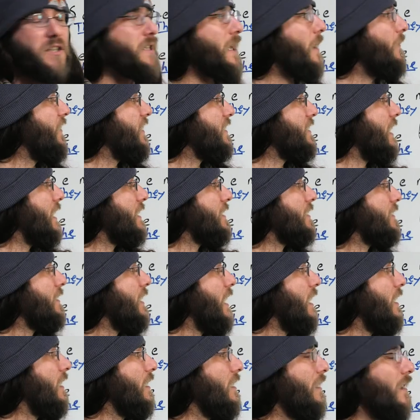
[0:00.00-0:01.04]
It's emphasizing
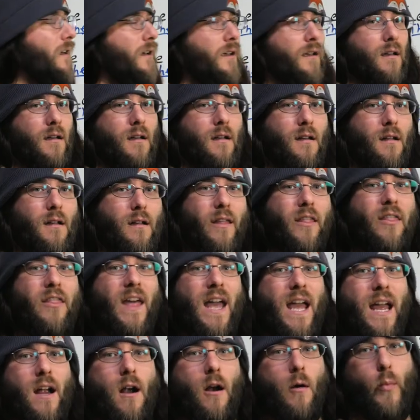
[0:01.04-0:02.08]
that
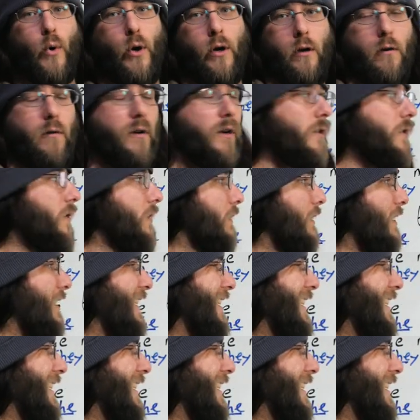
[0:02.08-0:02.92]
they are murderers.